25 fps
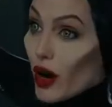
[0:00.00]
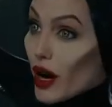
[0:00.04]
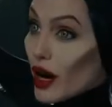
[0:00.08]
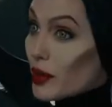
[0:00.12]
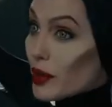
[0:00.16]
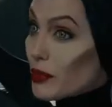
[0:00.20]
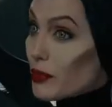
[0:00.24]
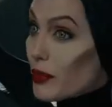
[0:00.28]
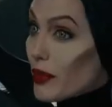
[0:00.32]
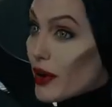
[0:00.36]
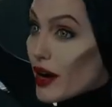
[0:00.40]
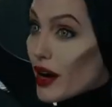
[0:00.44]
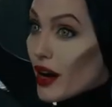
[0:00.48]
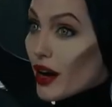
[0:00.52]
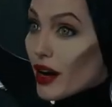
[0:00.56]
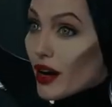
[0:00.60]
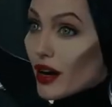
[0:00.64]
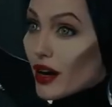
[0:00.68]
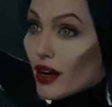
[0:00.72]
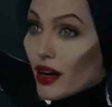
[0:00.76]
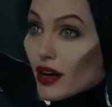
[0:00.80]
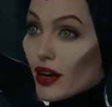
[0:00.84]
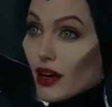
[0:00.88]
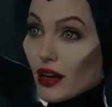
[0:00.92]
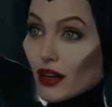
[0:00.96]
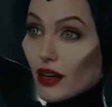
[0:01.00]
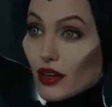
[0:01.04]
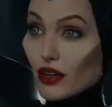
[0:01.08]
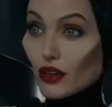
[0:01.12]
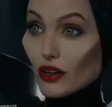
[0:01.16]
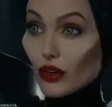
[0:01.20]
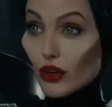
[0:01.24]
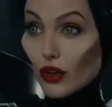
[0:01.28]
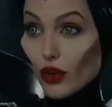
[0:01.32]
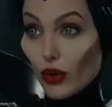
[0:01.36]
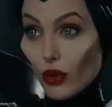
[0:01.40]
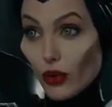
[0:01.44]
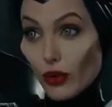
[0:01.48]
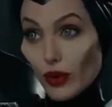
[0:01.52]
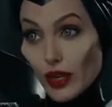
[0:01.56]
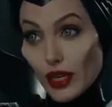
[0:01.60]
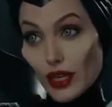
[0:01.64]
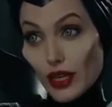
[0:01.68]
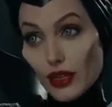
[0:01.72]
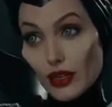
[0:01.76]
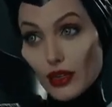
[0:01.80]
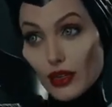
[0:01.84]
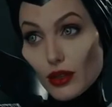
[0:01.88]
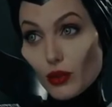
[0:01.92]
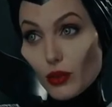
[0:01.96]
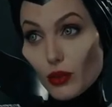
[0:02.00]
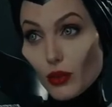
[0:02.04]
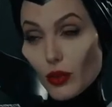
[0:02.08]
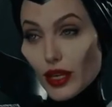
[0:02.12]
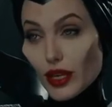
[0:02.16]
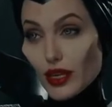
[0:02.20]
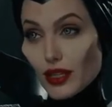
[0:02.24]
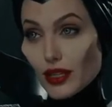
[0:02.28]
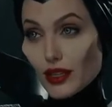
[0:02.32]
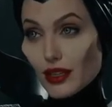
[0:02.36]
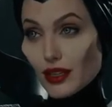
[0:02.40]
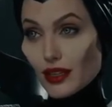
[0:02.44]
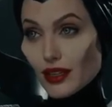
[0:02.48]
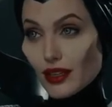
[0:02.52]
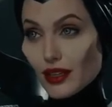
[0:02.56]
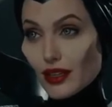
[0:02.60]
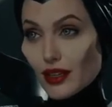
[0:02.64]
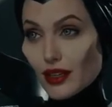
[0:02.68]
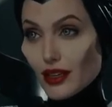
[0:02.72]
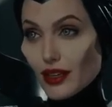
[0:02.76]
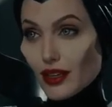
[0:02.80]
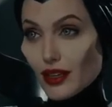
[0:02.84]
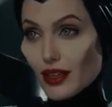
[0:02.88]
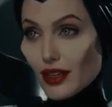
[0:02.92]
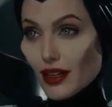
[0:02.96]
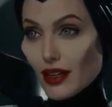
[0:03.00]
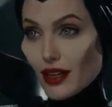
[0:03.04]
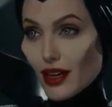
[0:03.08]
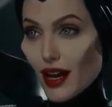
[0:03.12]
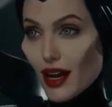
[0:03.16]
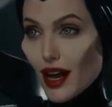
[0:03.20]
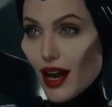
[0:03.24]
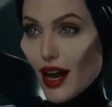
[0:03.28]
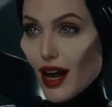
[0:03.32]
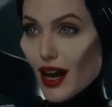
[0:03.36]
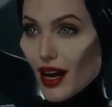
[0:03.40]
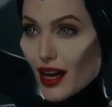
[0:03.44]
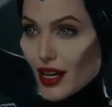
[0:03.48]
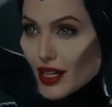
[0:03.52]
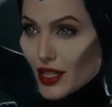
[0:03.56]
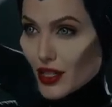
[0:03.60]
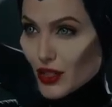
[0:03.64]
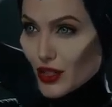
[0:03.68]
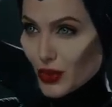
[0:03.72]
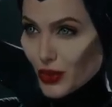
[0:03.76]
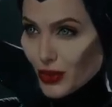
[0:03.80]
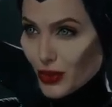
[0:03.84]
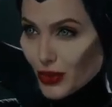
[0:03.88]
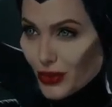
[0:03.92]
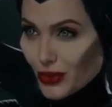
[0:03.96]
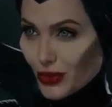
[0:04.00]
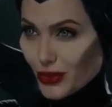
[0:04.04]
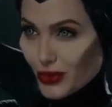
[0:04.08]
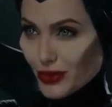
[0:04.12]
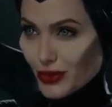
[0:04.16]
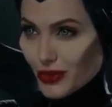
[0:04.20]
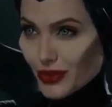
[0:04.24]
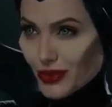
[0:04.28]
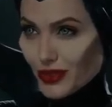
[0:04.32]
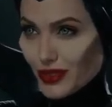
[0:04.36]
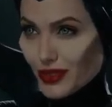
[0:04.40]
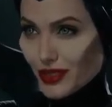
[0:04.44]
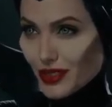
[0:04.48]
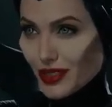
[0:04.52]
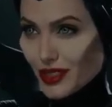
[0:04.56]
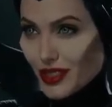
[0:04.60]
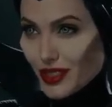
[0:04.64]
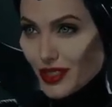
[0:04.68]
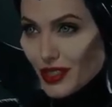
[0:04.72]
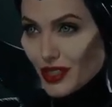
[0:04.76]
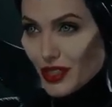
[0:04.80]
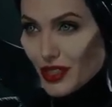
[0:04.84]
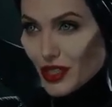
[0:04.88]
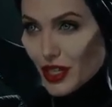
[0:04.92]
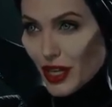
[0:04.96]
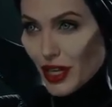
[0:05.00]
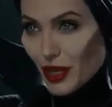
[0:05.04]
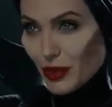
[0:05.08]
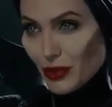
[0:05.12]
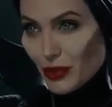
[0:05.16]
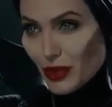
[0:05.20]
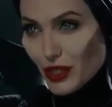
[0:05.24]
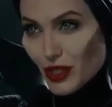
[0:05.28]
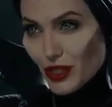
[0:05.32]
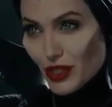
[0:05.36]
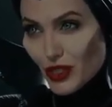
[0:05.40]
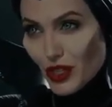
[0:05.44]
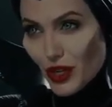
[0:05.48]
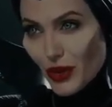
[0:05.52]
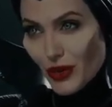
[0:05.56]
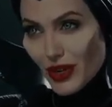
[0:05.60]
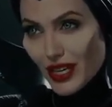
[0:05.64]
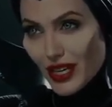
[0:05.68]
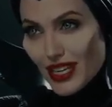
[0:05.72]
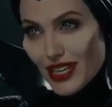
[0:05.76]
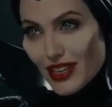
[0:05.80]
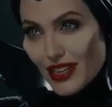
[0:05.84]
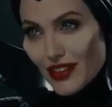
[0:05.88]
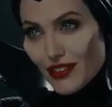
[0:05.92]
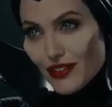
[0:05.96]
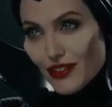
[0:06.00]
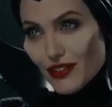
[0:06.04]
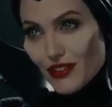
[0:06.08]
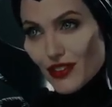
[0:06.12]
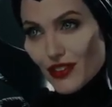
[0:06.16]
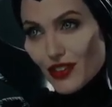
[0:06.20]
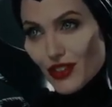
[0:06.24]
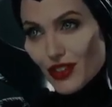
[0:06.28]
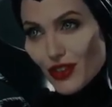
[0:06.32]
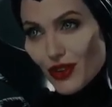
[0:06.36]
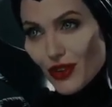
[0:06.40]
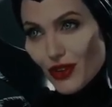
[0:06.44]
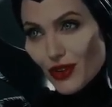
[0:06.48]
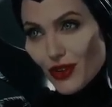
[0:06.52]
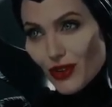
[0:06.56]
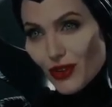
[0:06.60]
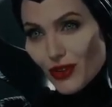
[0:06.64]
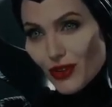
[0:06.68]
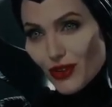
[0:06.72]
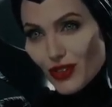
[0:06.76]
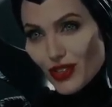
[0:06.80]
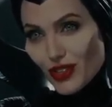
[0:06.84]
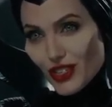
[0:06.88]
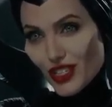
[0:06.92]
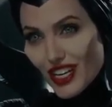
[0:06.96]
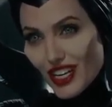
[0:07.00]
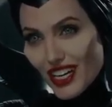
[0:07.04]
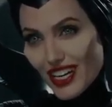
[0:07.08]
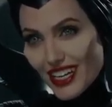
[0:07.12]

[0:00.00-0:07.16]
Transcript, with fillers: of this retelling is to make Maleficent more sympathetic, it's not great that her motivations and actions don't hold up well under scrutiny.